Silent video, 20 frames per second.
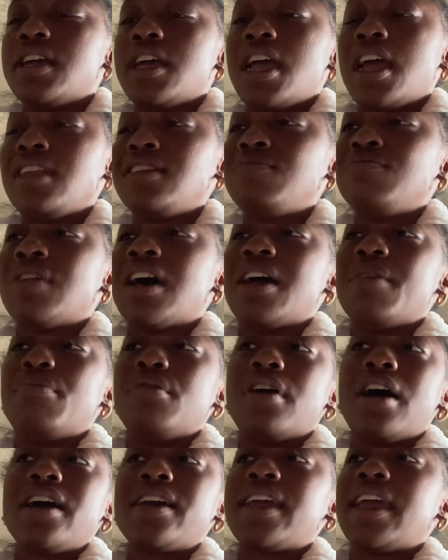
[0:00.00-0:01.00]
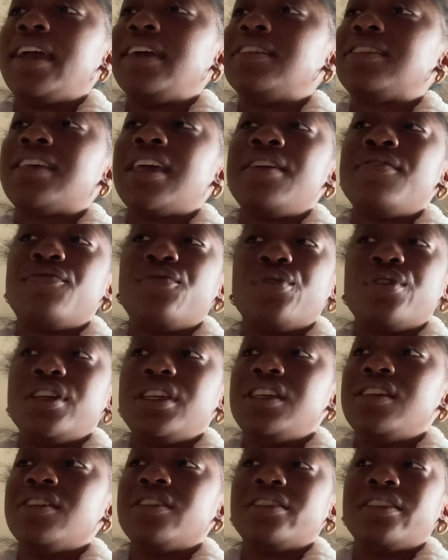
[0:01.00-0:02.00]
And I'm like, bro, I can't take 40
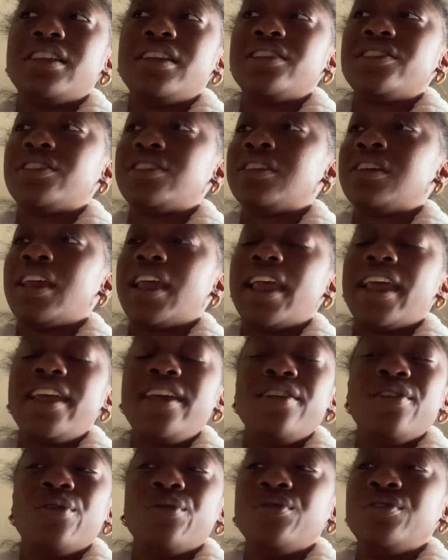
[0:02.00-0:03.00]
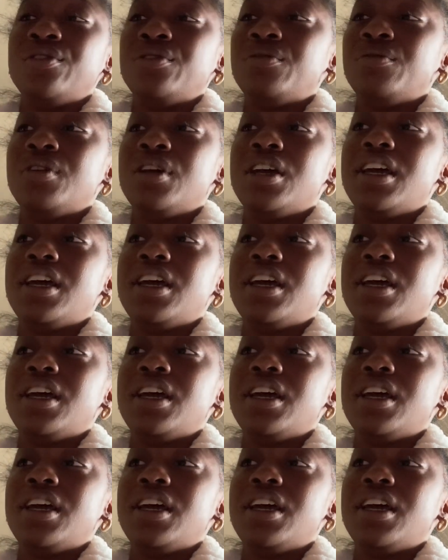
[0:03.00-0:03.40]
years of this shit. Hell no.